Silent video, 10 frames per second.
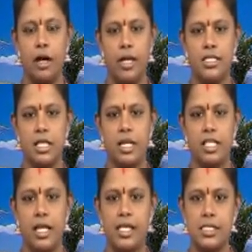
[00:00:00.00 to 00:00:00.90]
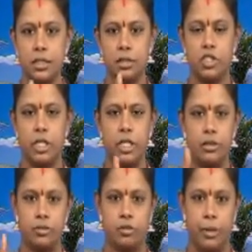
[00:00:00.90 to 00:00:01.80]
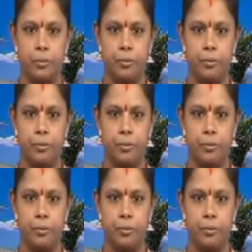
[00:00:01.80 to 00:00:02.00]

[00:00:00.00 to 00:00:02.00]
It's rendered as 3V.